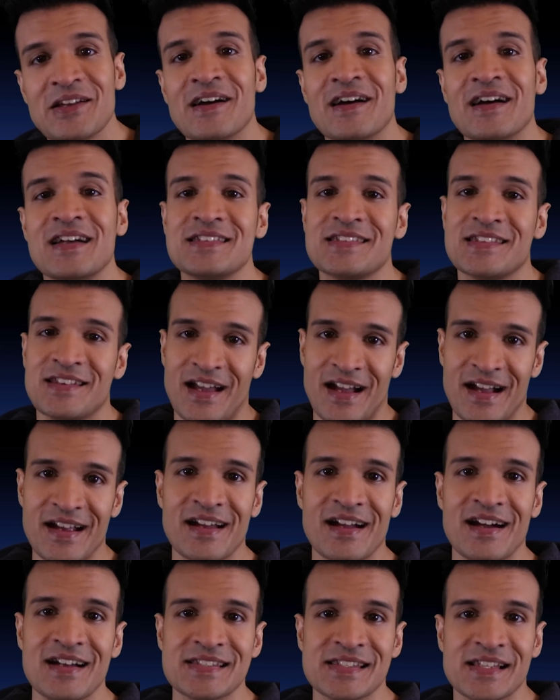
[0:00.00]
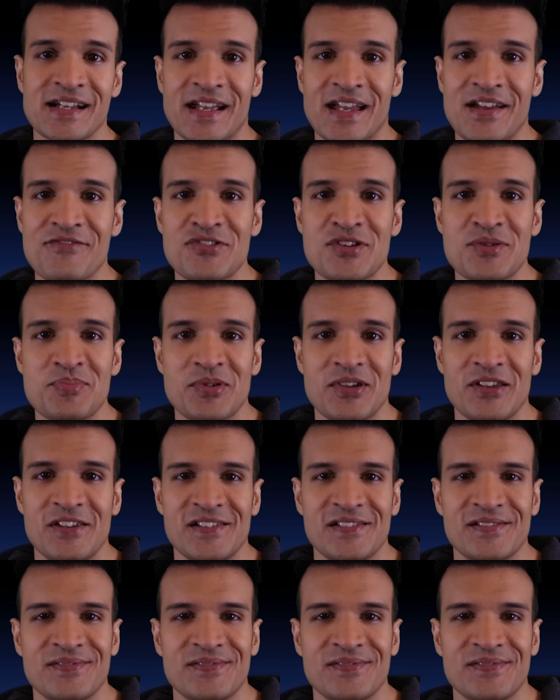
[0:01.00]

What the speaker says: guys and guys like MVP.